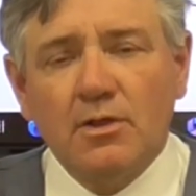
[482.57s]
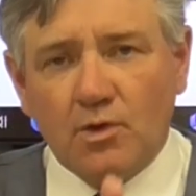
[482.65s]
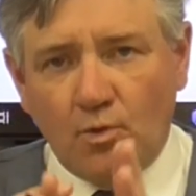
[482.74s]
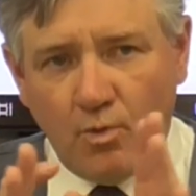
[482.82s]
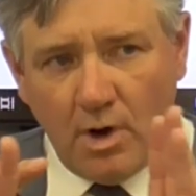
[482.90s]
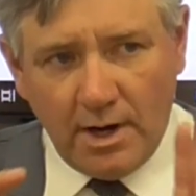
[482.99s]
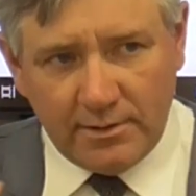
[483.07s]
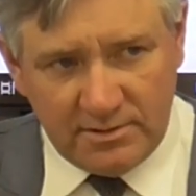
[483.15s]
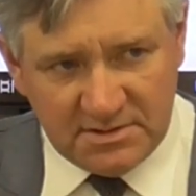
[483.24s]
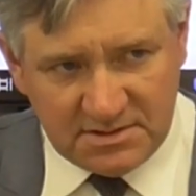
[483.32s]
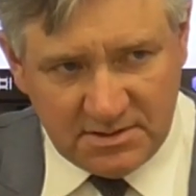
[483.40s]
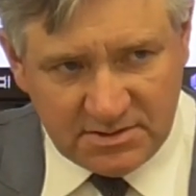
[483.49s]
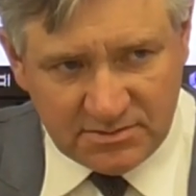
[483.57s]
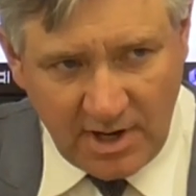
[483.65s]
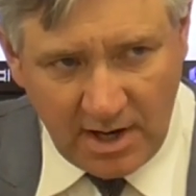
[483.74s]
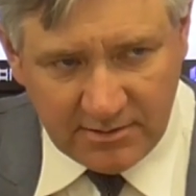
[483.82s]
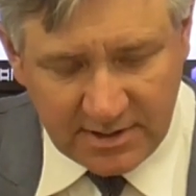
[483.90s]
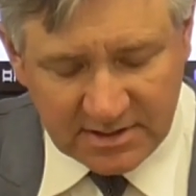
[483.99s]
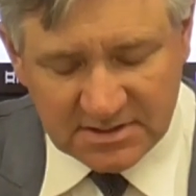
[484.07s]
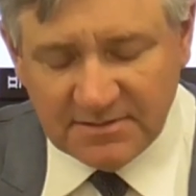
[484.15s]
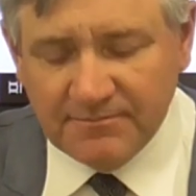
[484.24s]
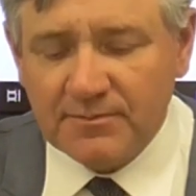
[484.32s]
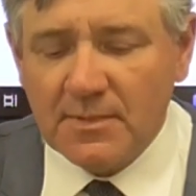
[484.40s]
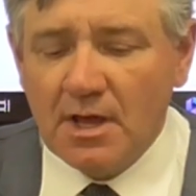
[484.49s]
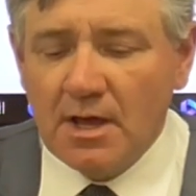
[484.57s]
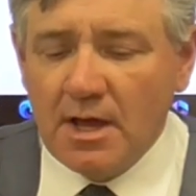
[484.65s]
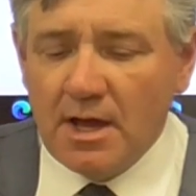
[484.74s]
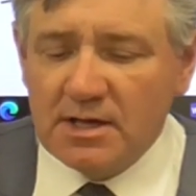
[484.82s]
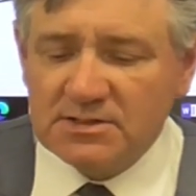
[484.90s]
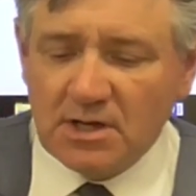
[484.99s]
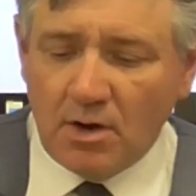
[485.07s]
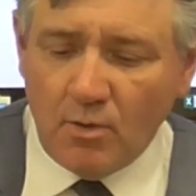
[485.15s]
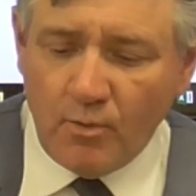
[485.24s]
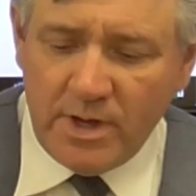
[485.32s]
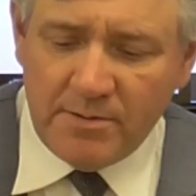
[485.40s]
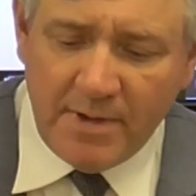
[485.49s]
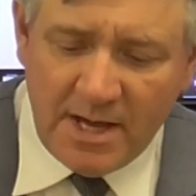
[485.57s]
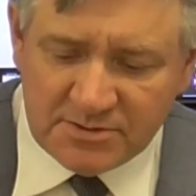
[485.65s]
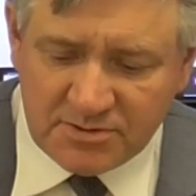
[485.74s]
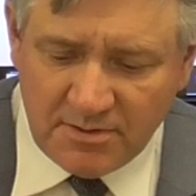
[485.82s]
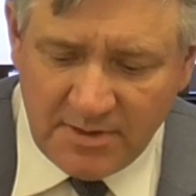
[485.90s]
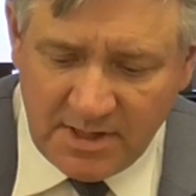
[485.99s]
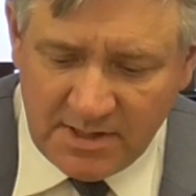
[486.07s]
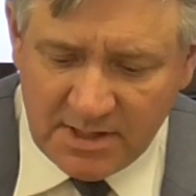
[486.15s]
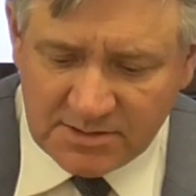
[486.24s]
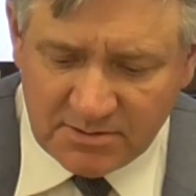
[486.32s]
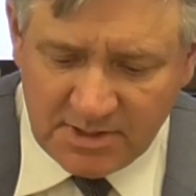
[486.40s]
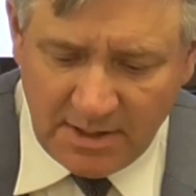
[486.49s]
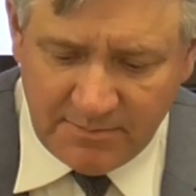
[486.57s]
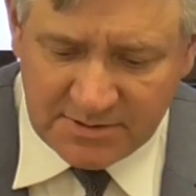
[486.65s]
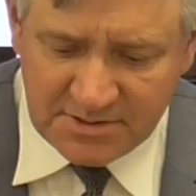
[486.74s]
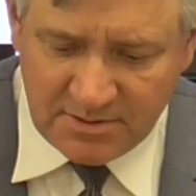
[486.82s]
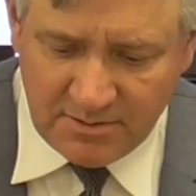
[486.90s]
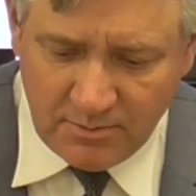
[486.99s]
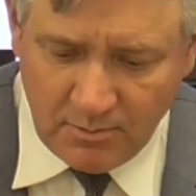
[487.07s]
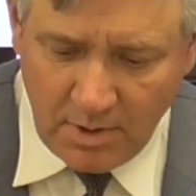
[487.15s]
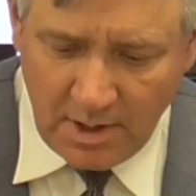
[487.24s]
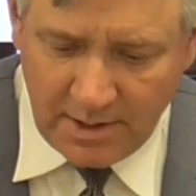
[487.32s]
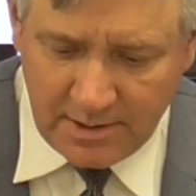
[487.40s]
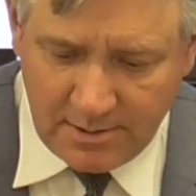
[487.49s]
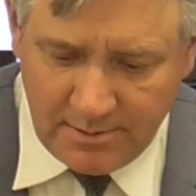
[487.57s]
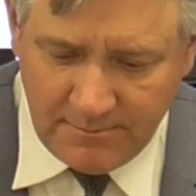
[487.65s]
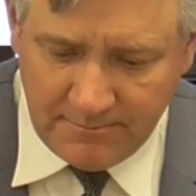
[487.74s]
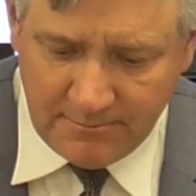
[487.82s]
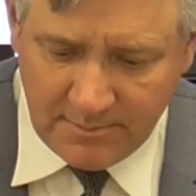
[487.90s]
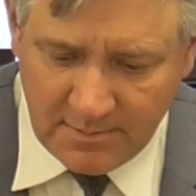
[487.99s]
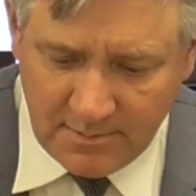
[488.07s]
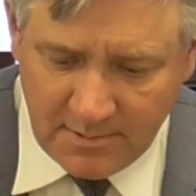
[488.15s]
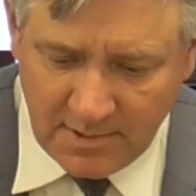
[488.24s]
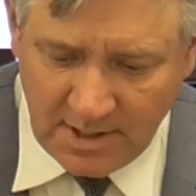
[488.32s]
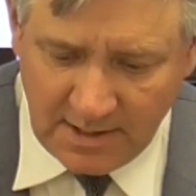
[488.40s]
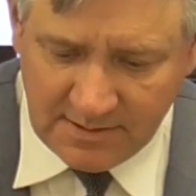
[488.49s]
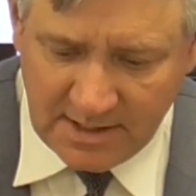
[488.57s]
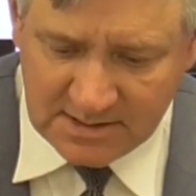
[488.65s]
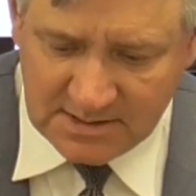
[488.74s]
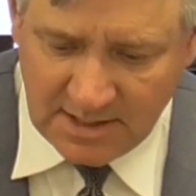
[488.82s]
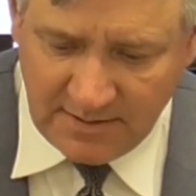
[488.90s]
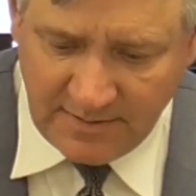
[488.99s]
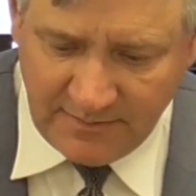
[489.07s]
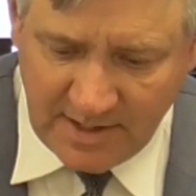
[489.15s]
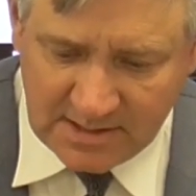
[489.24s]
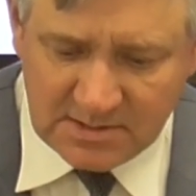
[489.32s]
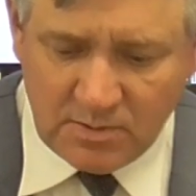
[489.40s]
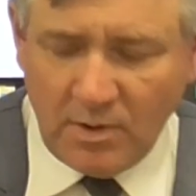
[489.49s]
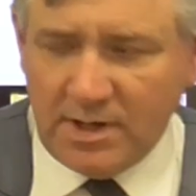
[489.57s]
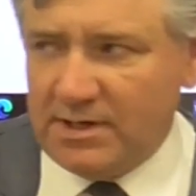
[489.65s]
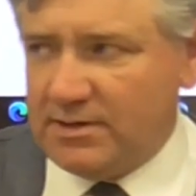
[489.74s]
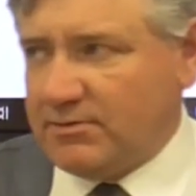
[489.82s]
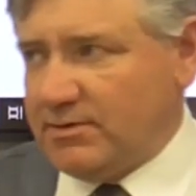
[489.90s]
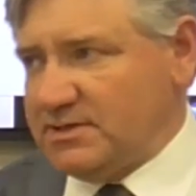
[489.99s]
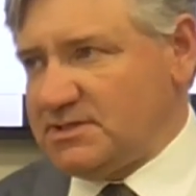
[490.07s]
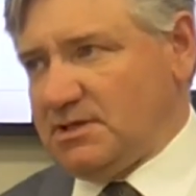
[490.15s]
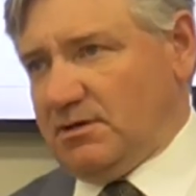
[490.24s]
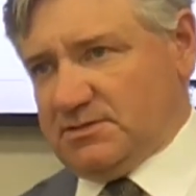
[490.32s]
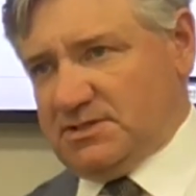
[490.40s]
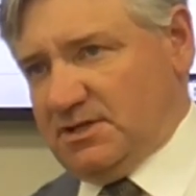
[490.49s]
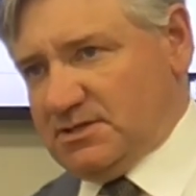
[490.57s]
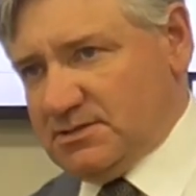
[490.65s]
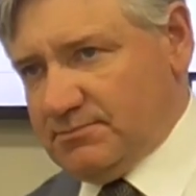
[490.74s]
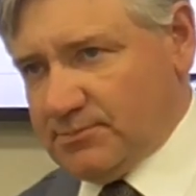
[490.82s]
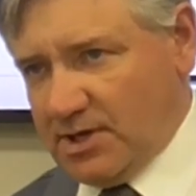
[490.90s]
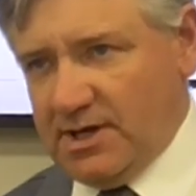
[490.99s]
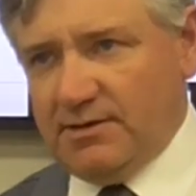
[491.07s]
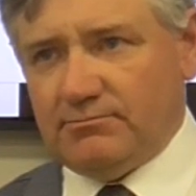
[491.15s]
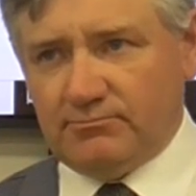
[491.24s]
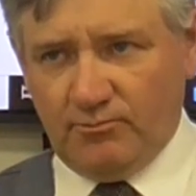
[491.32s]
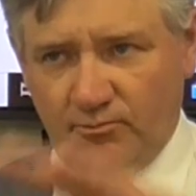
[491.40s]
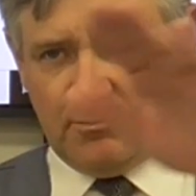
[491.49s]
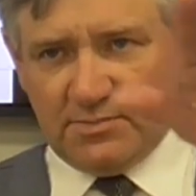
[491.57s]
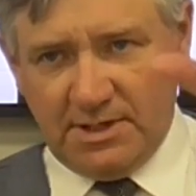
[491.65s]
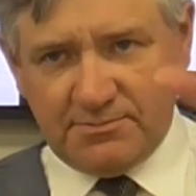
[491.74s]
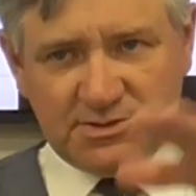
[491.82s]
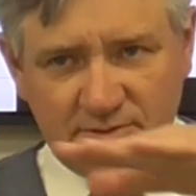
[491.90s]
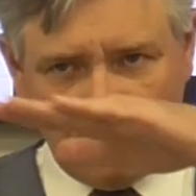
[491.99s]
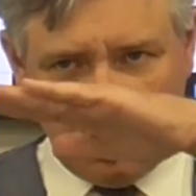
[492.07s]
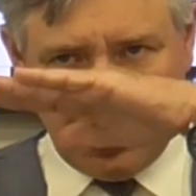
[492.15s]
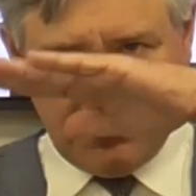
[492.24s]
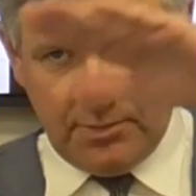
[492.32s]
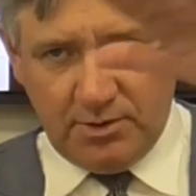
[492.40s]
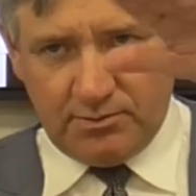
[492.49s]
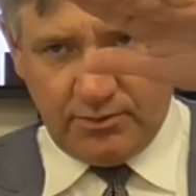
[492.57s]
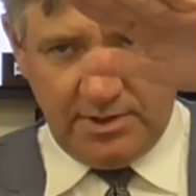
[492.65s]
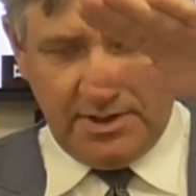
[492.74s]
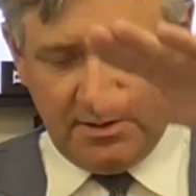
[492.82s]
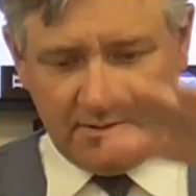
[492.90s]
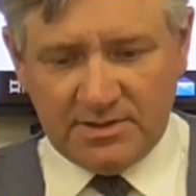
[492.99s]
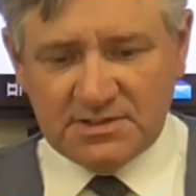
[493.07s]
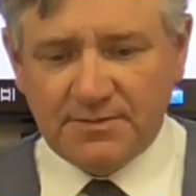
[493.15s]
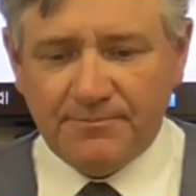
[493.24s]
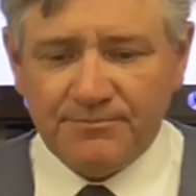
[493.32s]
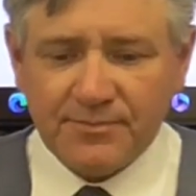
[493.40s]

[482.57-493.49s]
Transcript: The water is the surroundings. So we measure the initial temperature of the water, and let's say that that's 20 degrees Celsius, okay? Temperature of water, boom, 20 degrees.